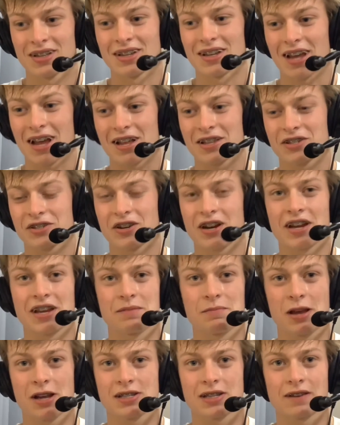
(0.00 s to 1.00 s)
Yeah, it's great. He
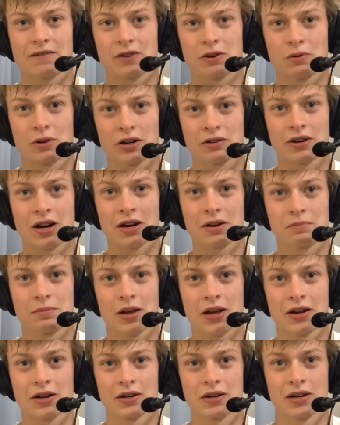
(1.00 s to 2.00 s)
makes everyone around him
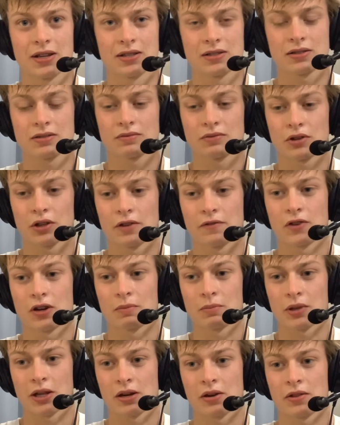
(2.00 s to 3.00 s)
better, and it's really
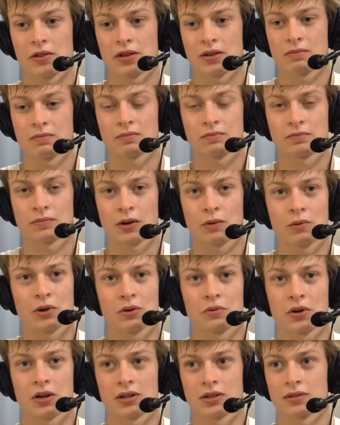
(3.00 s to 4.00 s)
fun playing with him. I
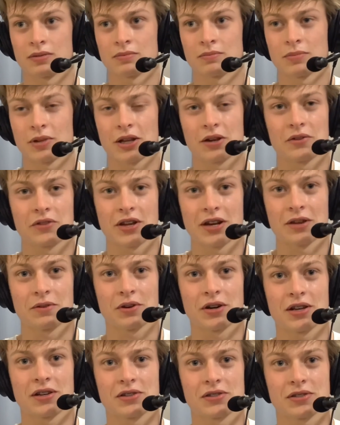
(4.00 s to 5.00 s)
wouldn't want to play with
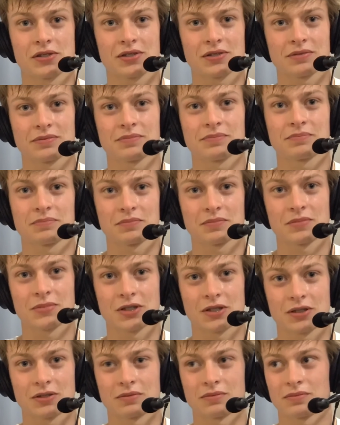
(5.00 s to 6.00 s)
anyone else.
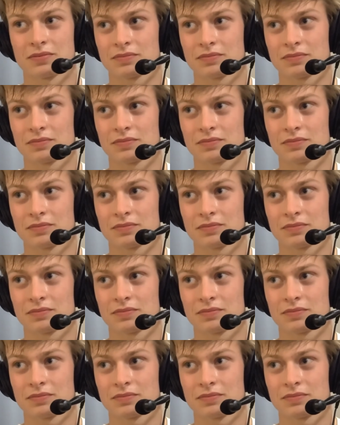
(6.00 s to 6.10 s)
So.